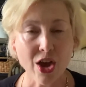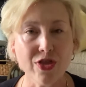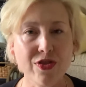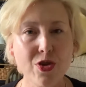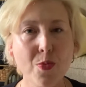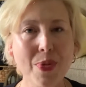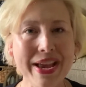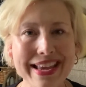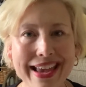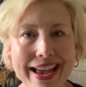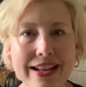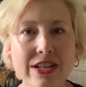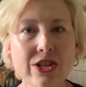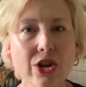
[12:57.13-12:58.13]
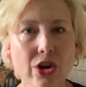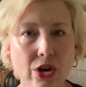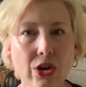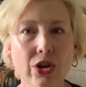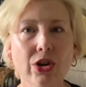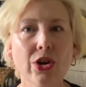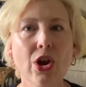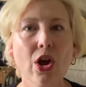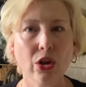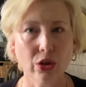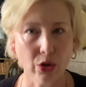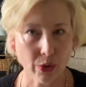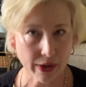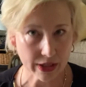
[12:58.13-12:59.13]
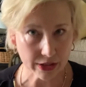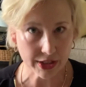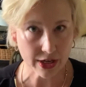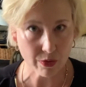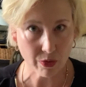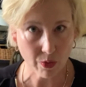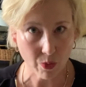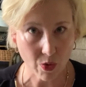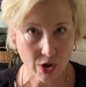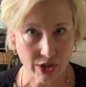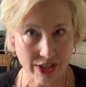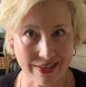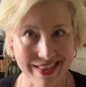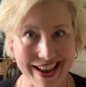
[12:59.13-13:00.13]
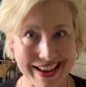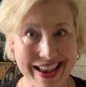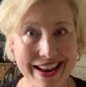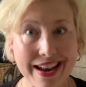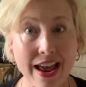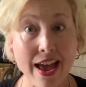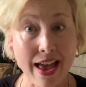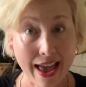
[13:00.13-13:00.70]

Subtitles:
you begin to earn loyalty rewards that can